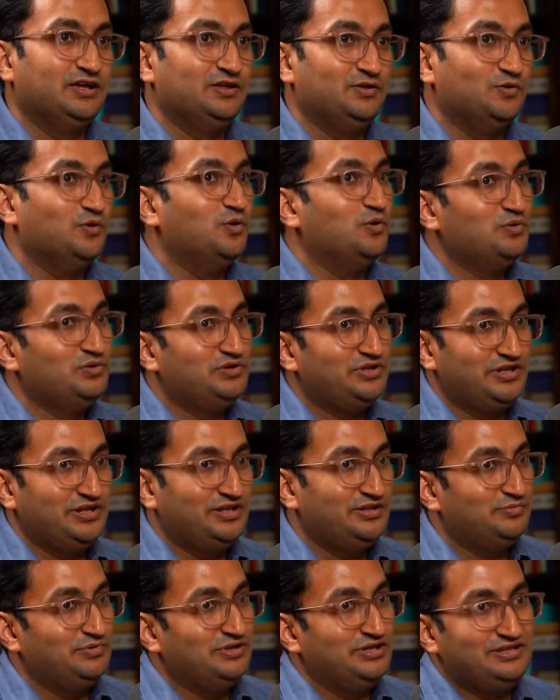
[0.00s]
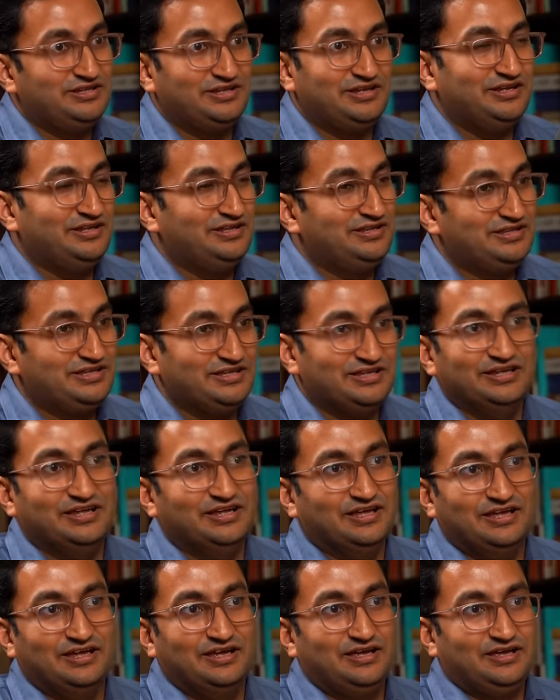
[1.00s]
You go to Series B, Series C,
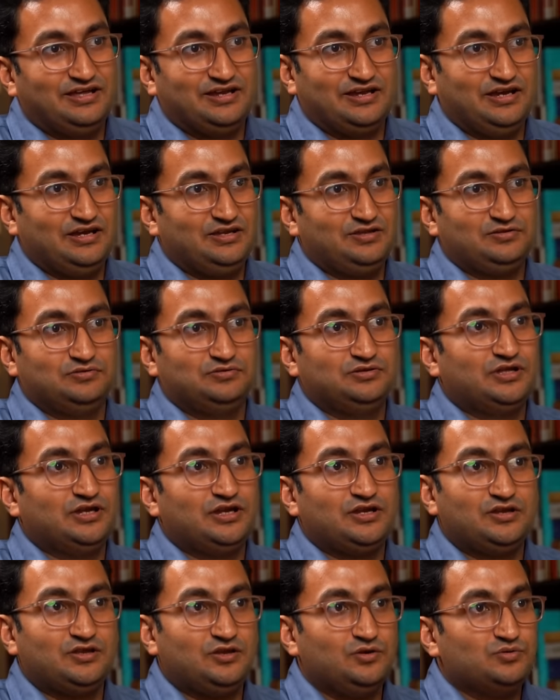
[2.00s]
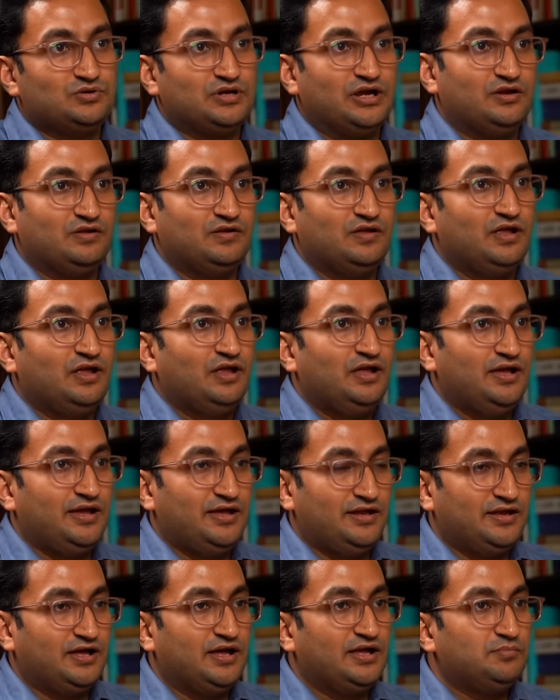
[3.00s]
right? So there are new kind of...
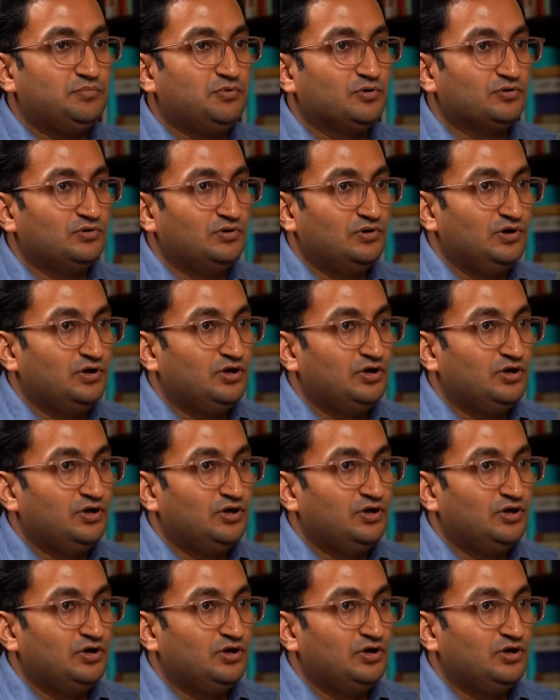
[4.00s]
And IPO